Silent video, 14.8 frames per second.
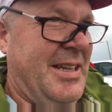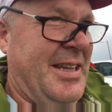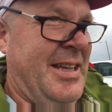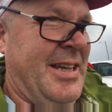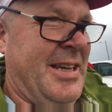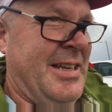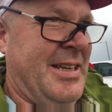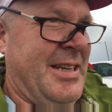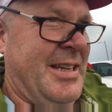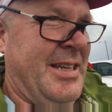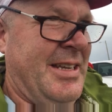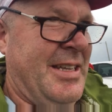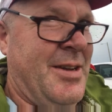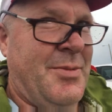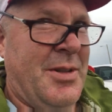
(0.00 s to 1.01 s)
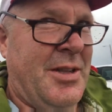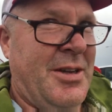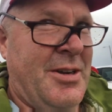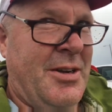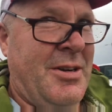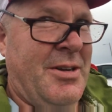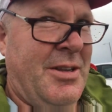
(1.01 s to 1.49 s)
And uh, he'd come in
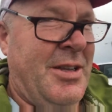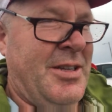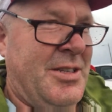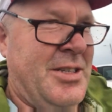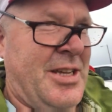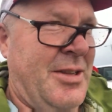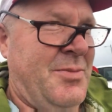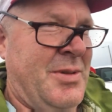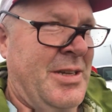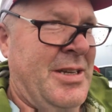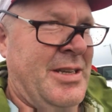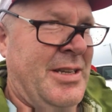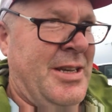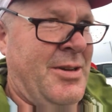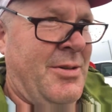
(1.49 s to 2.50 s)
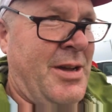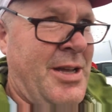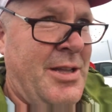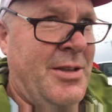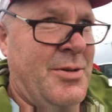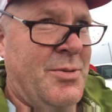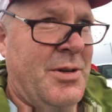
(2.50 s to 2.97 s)
there and he'd shake me and go,
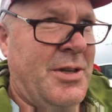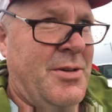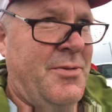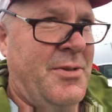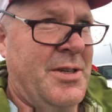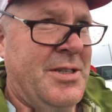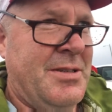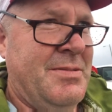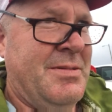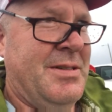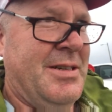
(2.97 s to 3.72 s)
hey, you want to go fishing?